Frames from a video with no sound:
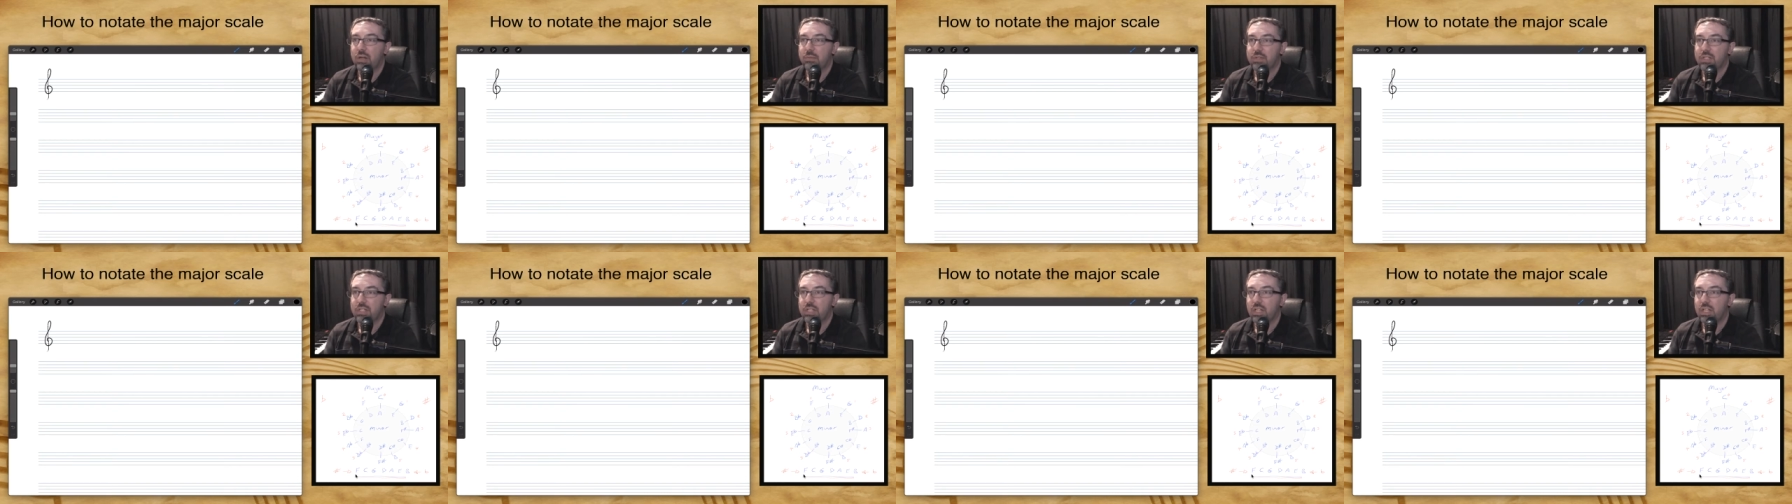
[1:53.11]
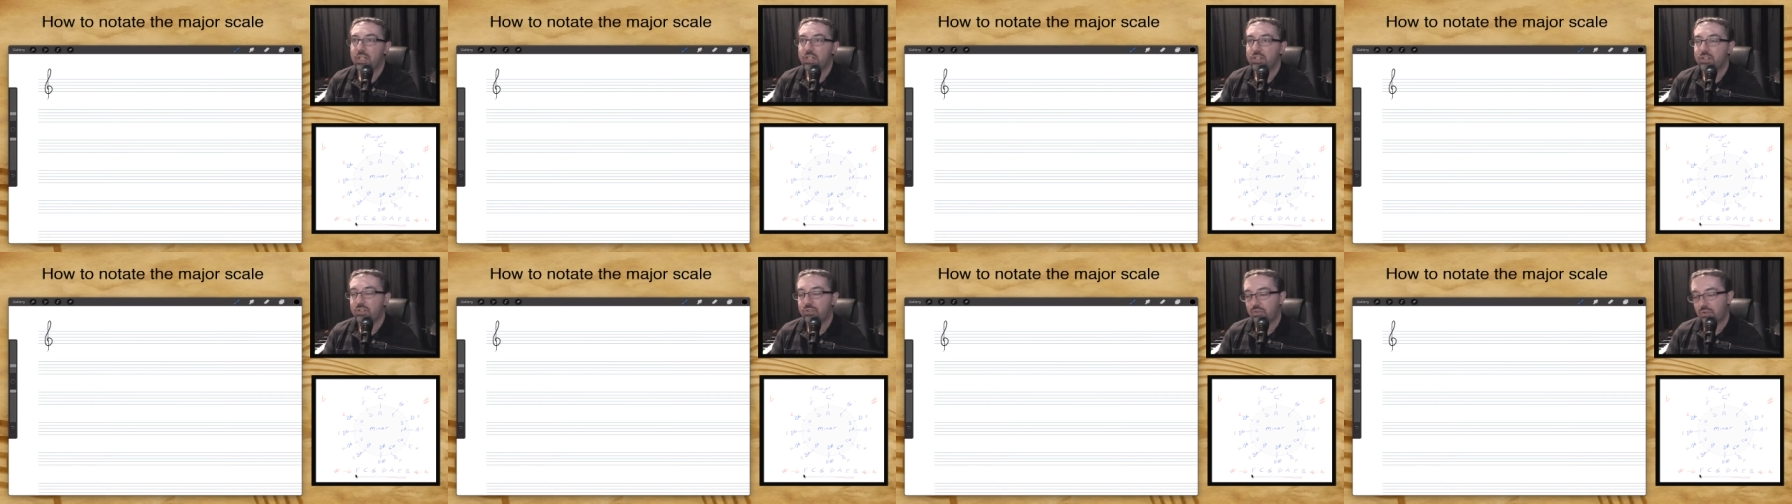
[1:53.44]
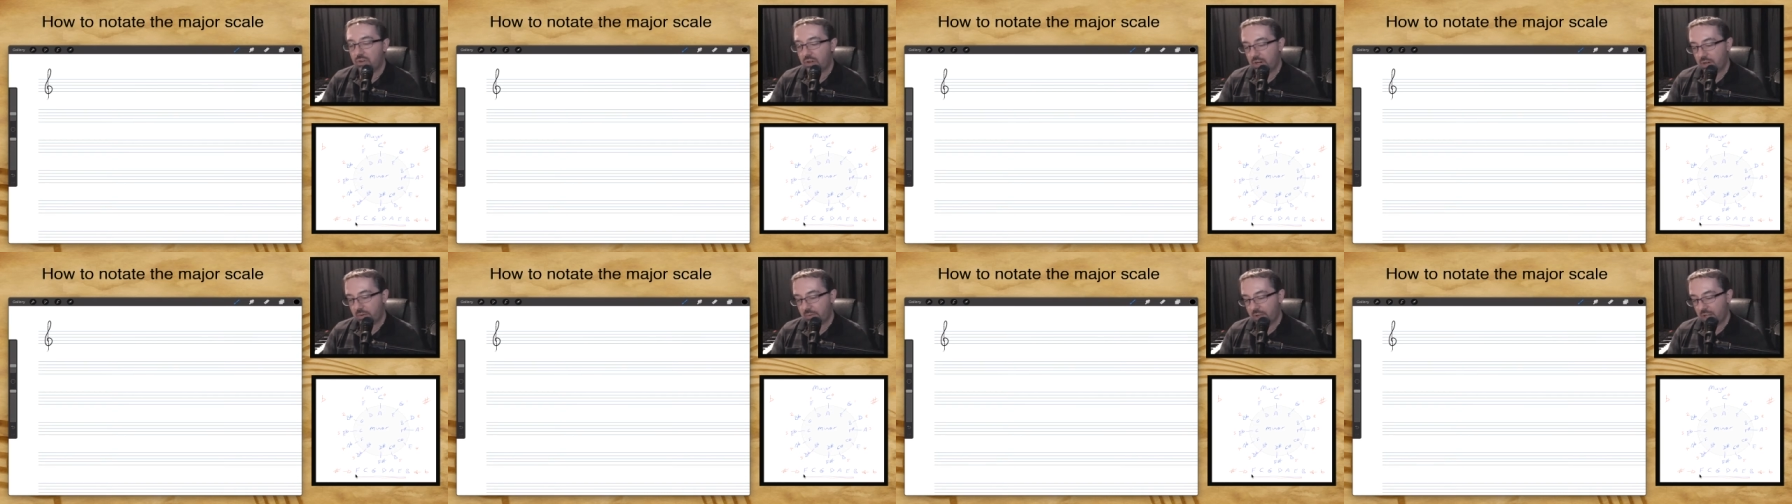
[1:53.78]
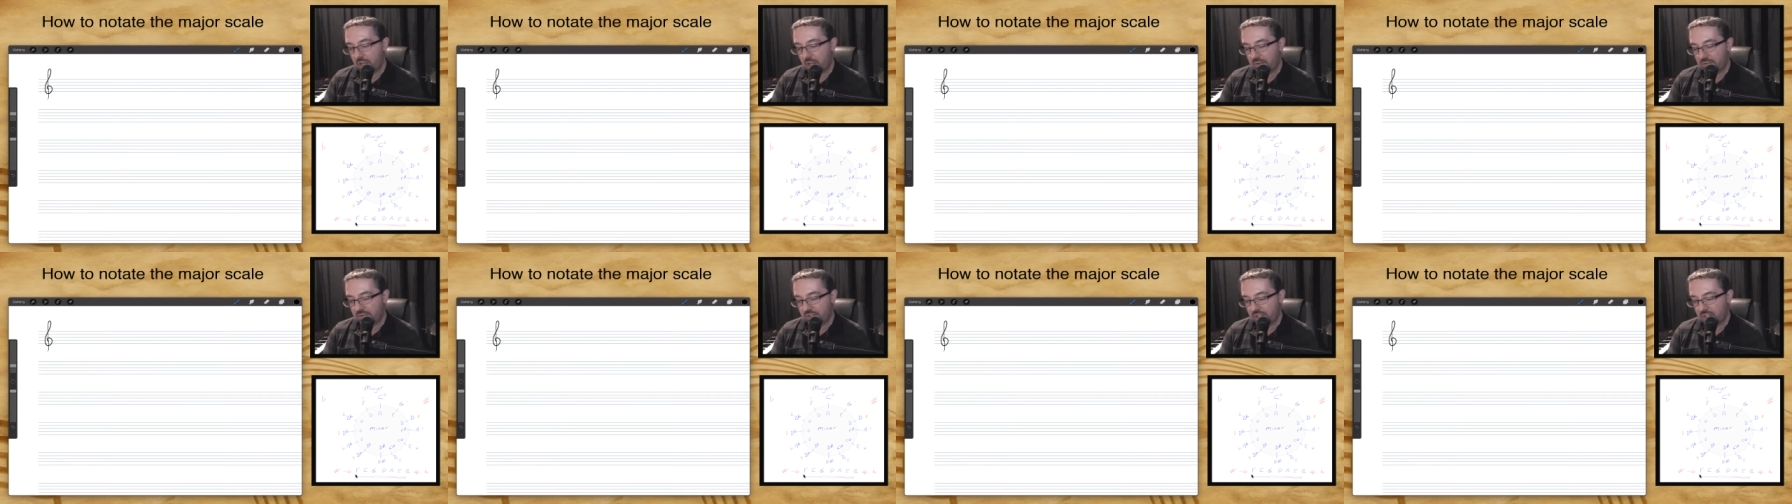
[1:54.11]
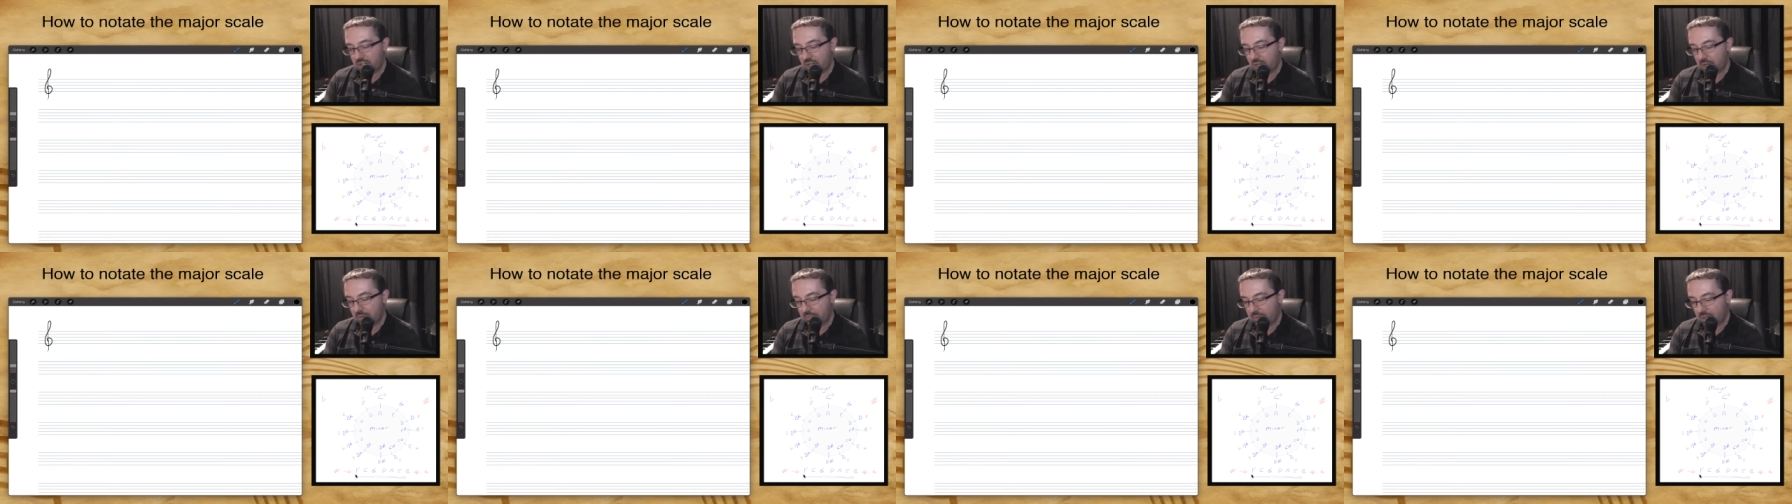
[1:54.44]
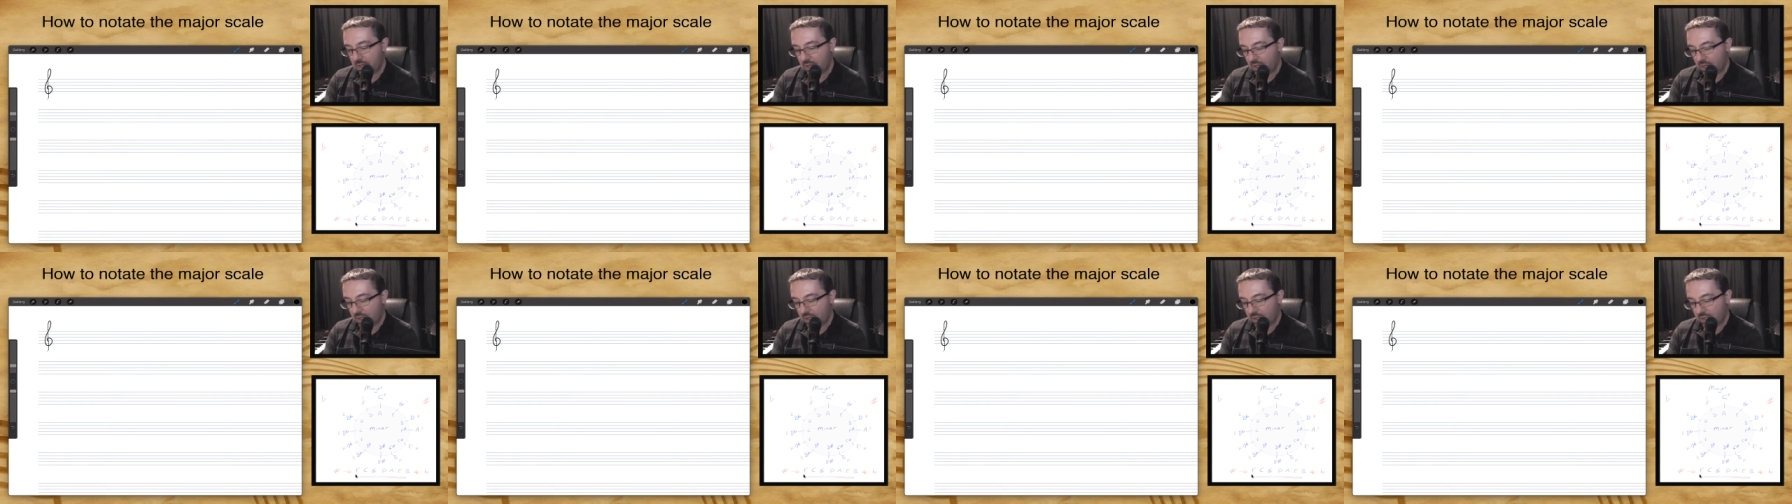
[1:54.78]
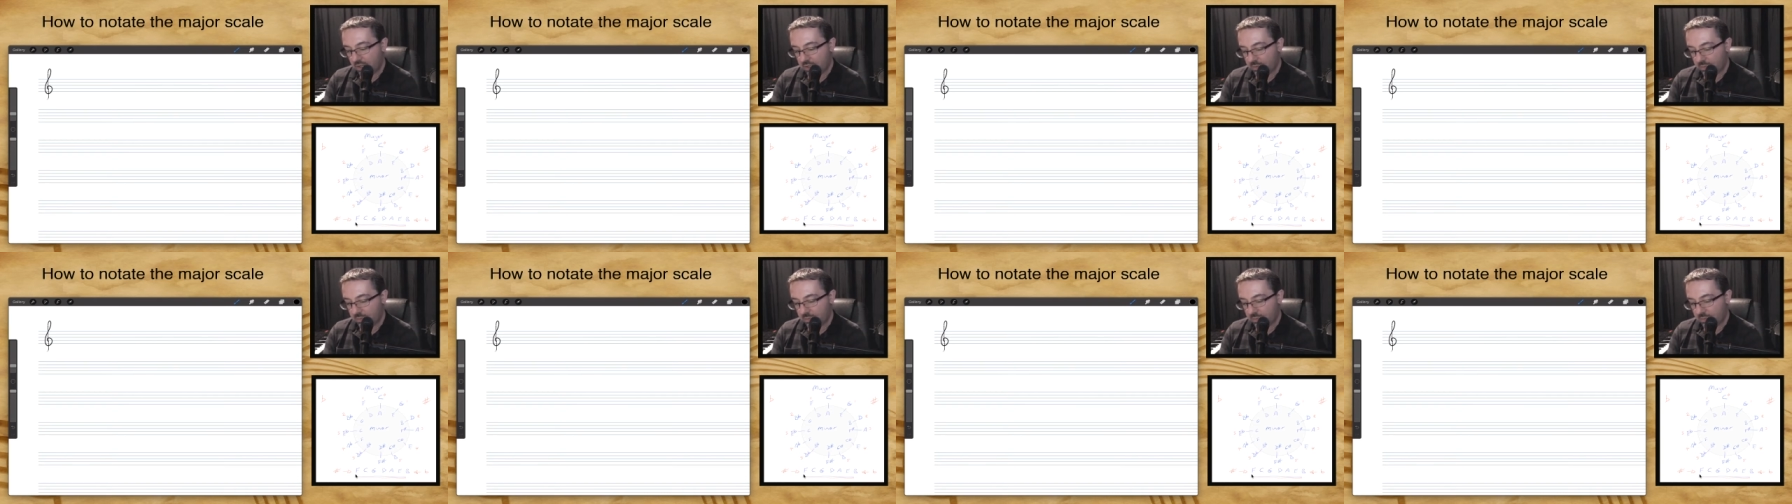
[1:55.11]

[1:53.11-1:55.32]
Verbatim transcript: So let's draw our F sharp because